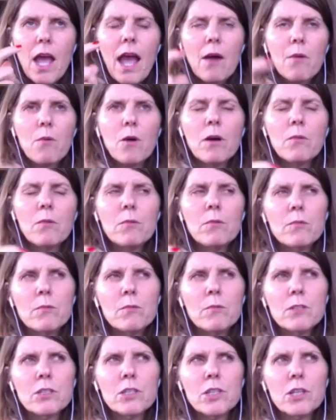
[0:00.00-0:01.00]
well,
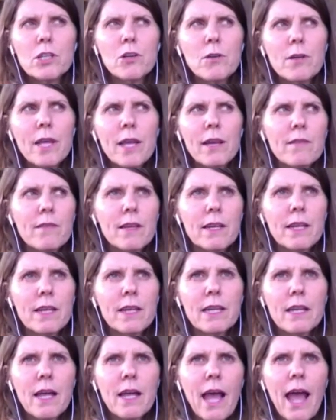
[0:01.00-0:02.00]
do you
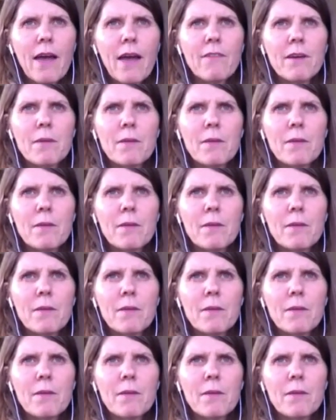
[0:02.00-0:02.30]
have a